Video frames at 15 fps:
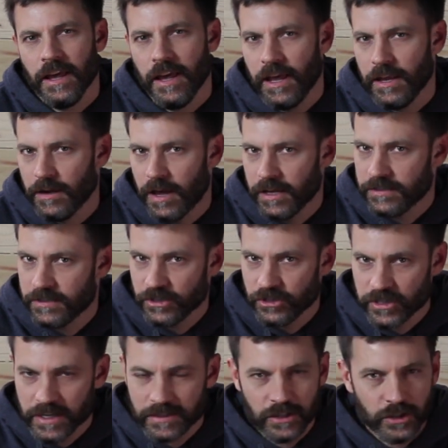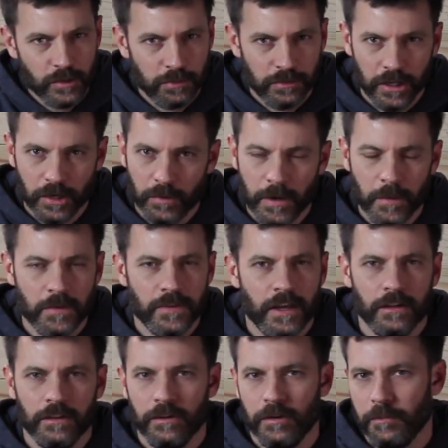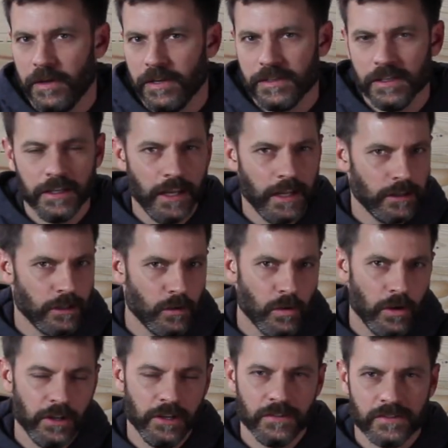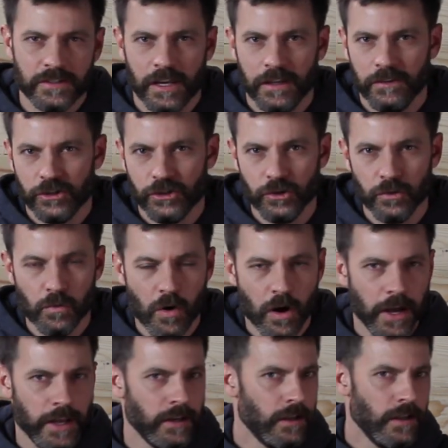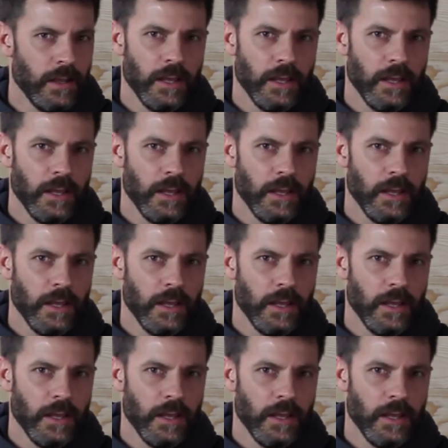and I'd suggest that you play around with that a little bit to get the quality of sound that you want.